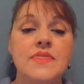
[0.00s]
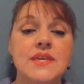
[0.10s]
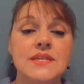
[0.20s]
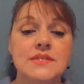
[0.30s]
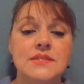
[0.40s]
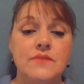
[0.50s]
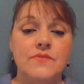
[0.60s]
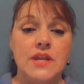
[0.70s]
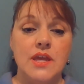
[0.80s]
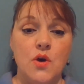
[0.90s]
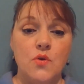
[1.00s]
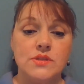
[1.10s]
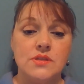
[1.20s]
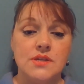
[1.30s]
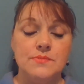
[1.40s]
This video
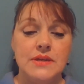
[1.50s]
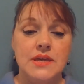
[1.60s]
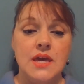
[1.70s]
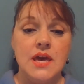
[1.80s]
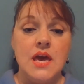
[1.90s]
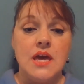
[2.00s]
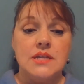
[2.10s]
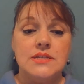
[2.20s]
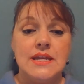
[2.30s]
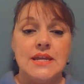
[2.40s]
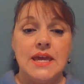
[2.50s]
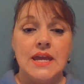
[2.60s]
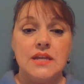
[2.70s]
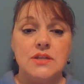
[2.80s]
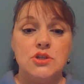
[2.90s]
is going to be
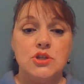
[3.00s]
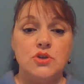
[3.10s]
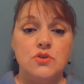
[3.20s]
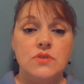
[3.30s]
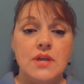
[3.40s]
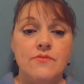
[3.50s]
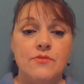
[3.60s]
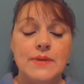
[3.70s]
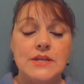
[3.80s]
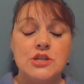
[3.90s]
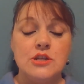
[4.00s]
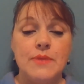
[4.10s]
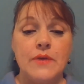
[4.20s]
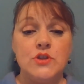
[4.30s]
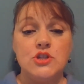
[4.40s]
dedicated to the information
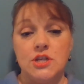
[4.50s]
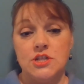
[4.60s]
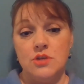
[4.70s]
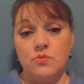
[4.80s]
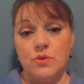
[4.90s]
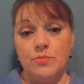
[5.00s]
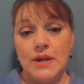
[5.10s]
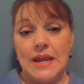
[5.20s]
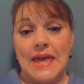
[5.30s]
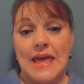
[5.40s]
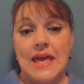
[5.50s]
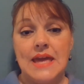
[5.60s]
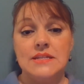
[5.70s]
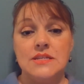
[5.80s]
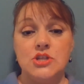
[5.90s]
about the judging rubric
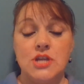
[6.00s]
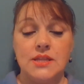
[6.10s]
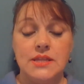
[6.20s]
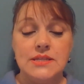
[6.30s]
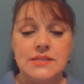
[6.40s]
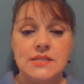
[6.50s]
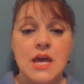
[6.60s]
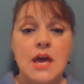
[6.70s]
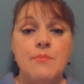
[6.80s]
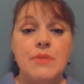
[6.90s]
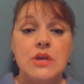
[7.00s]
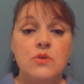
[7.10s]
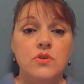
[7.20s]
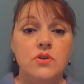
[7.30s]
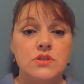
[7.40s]
and the checklist, but
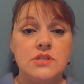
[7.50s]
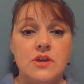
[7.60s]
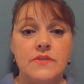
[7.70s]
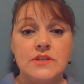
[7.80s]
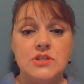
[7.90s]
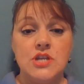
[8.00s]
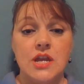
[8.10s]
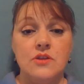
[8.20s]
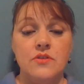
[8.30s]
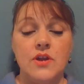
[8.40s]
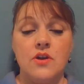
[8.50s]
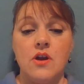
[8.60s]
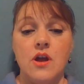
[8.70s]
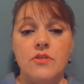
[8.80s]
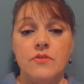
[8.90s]
you'll notice on this channel there
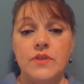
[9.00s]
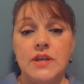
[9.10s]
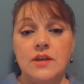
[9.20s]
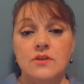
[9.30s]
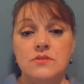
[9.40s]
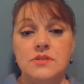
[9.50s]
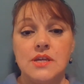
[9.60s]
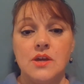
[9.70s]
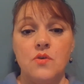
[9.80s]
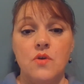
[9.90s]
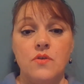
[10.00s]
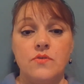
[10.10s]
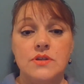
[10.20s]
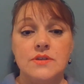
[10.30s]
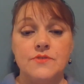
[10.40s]
are other videos that go
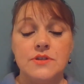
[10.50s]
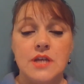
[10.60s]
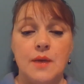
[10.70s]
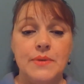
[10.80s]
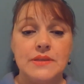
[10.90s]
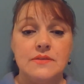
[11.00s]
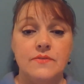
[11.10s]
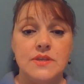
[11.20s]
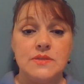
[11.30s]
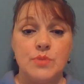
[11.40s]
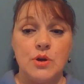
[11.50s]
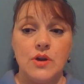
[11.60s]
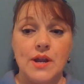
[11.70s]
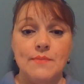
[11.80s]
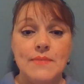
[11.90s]
over different topics of this
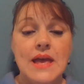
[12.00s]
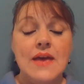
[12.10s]
program.